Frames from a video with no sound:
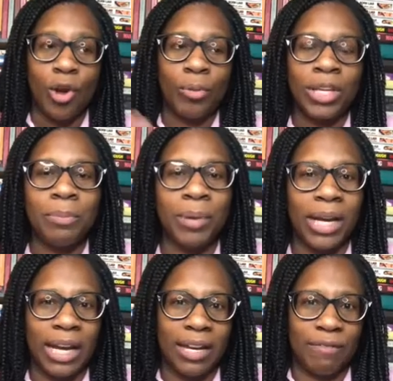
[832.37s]
really
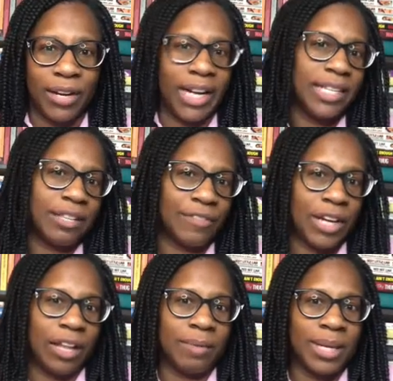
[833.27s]
bringing in various different
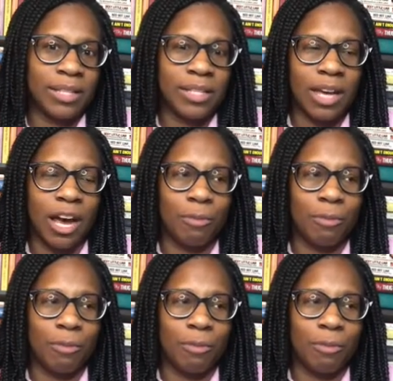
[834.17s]
elements